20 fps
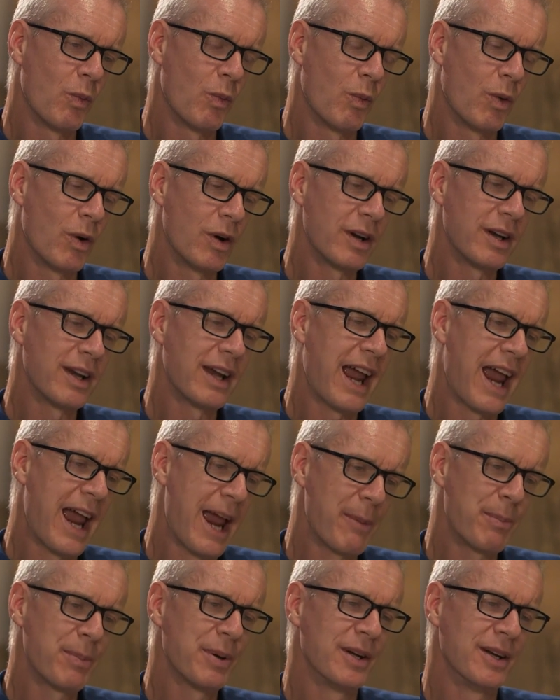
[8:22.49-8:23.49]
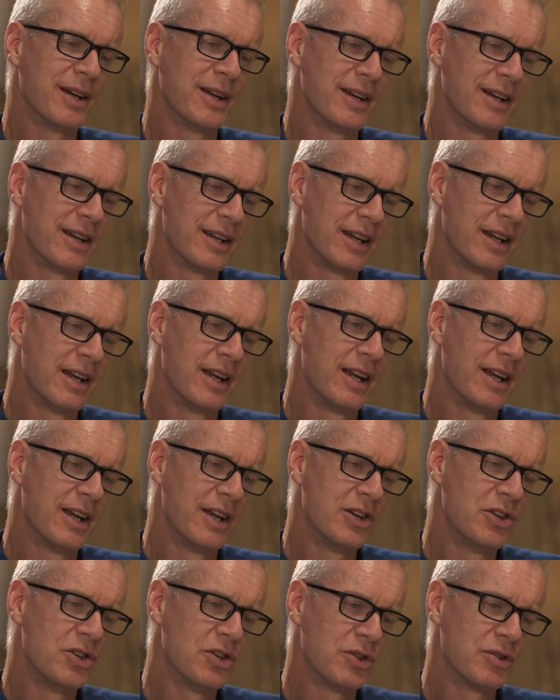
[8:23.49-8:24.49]
what happened
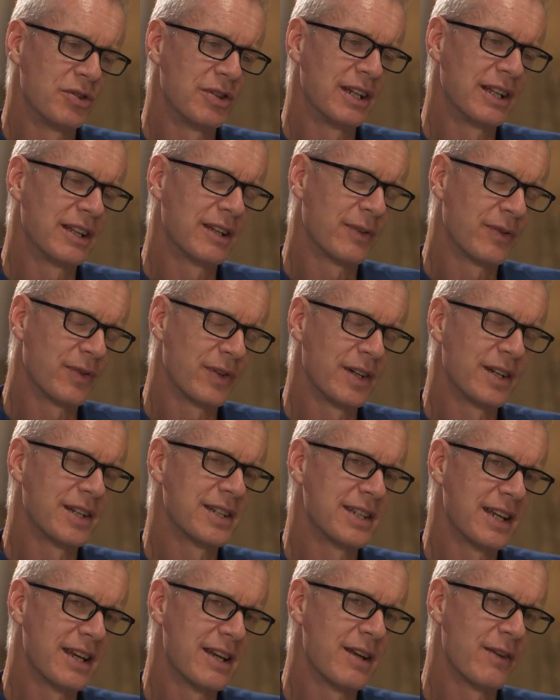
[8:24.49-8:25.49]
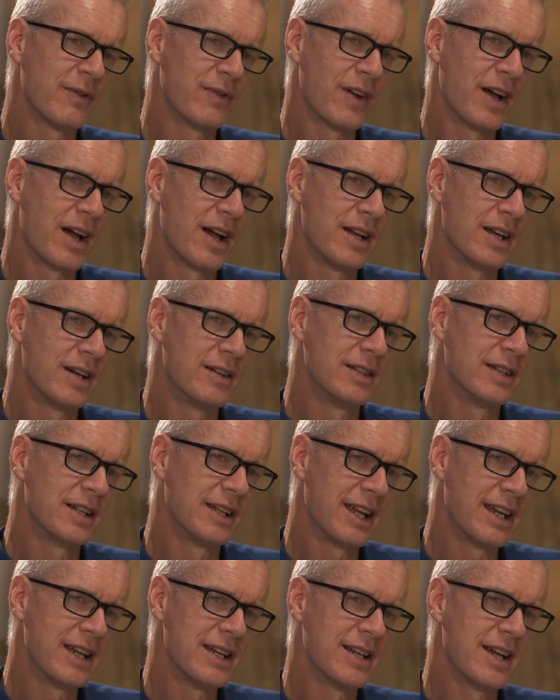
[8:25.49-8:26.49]
during the first Intifada in the
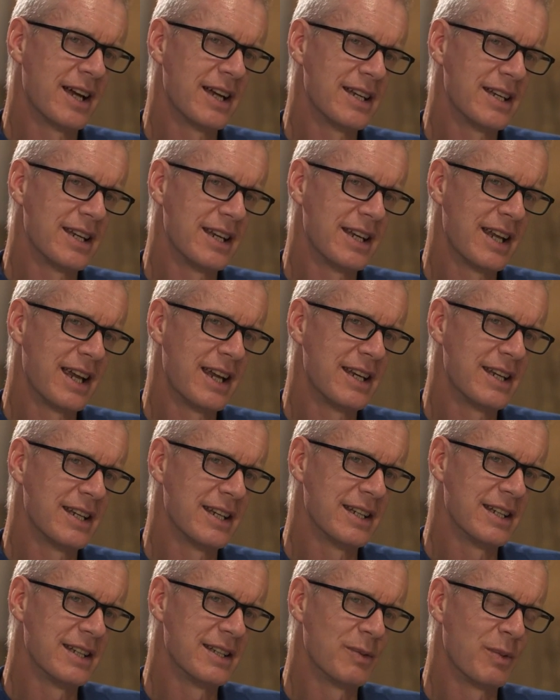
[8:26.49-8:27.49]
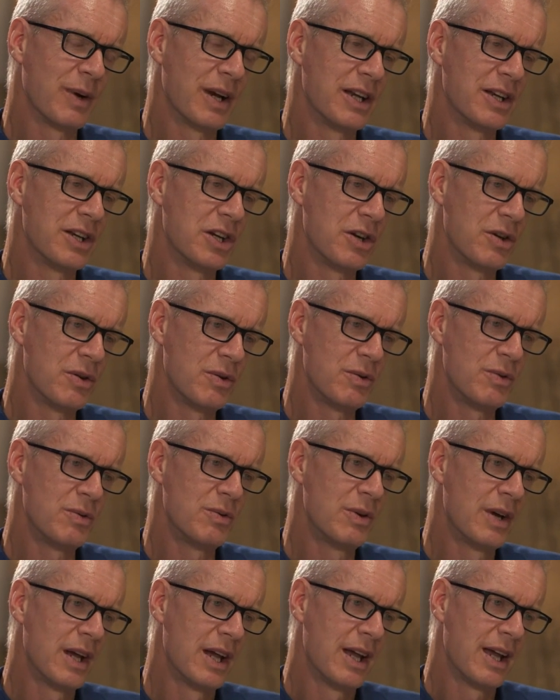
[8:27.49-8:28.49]
late 1980s, when
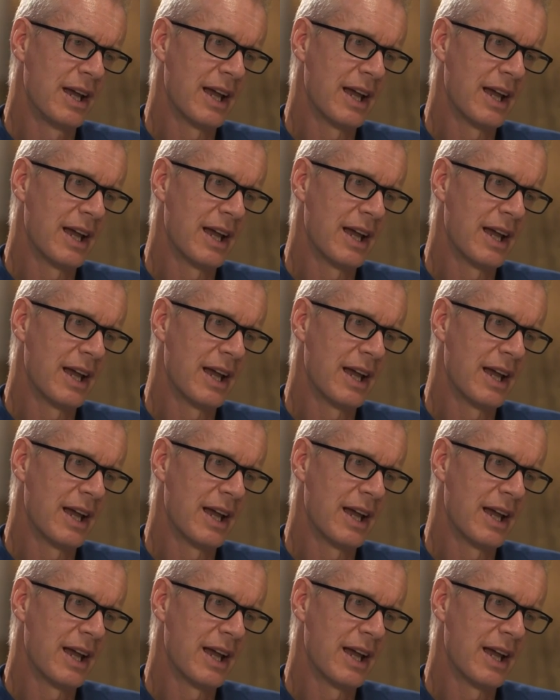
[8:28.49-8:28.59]
you